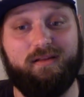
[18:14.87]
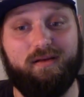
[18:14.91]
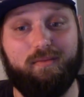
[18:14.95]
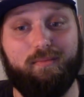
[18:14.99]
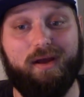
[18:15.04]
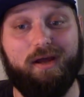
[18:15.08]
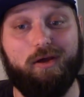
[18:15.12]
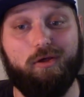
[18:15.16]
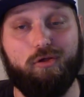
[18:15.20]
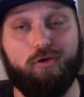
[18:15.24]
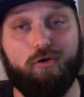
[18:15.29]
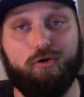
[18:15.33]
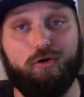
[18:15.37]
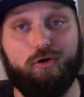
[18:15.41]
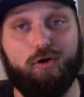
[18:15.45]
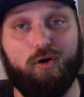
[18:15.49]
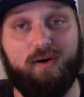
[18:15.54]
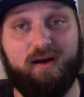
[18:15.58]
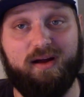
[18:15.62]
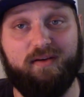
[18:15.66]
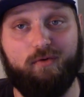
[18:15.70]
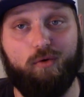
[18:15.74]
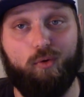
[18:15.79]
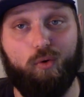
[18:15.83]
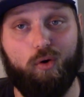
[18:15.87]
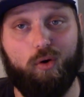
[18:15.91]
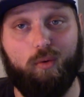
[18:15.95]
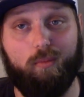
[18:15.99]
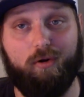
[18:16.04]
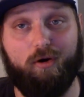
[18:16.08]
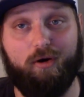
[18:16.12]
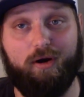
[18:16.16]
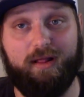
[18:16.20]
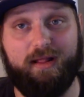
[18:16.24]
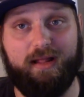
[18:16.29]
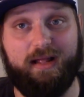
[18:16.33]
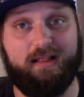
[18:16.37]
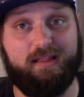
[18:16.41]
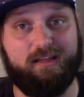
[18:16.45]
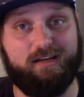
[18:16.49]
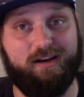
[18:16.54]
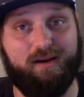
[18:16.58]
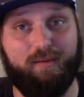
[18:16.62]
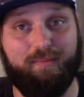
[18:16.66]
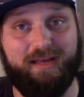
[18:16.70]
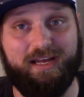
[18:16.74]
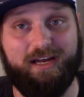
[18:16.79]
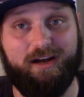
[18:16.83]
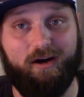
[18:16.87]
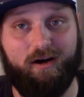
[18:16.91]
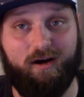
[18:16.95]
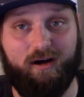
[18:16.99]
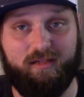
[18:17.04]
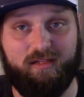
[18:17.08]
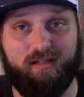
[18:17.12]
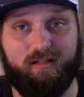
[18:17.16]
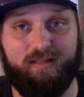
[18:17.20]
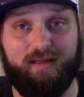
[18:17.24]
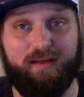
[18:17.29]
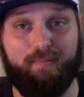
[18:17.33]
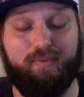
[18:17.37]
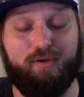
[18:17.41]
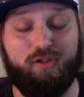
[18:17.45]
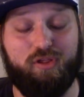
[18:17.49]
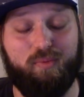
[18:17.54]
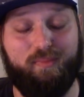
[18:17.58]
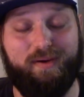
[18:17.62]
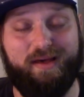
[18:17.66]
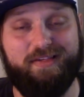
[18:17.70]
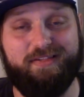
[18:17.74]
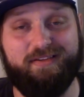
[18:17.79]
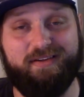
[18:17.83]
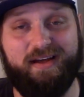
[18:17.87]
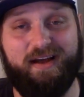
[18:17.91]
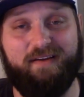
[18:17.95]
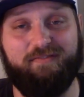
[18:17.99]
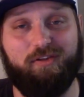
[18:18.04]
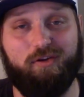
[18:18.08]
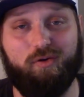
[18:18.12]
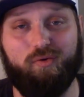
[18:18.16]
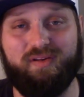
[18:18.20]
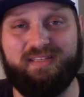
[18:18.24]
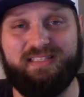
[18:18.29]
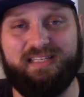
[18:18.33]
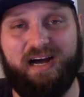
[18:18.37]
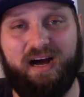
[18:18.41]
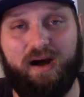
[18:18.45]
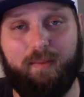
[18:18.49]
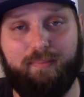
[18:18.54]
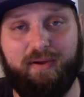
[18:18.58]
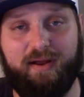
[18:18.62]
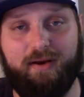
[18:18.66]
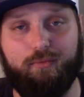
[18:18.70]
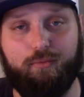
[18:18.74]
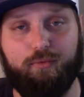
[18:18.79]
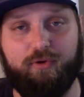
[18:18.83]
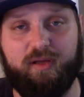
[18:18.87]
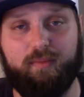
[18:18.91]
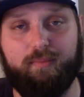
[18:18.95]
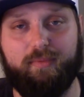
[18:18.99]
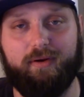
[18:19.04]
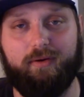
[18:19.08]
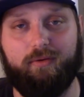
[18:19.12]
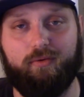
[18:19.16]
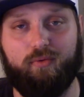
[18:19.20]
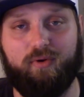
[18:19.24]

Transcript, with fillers: to make sure you don't have oil burning, it's gonna be costly, but you basically have to do a top end rebuild.